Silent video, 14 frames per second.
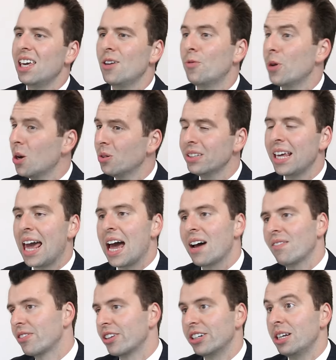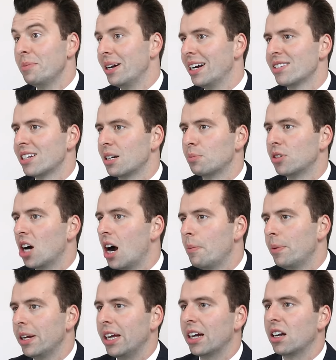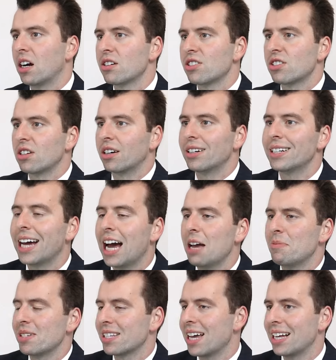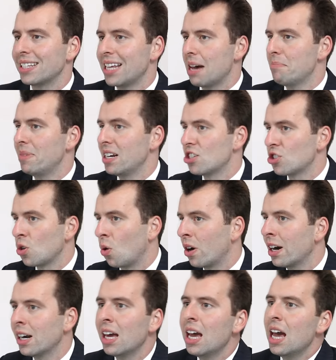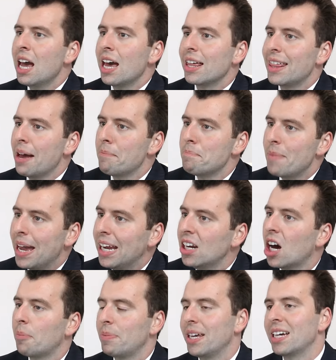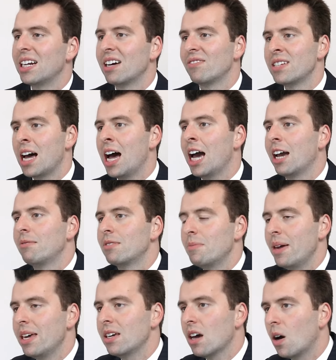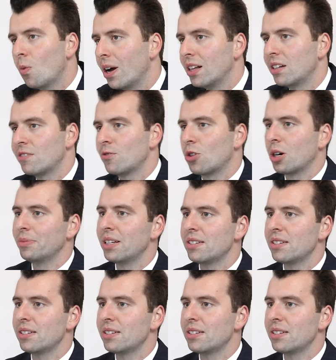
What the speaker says: If we only have 30 minutes at a property and our start time is cut 10 minutes short, that may not be enough time to make a well-informed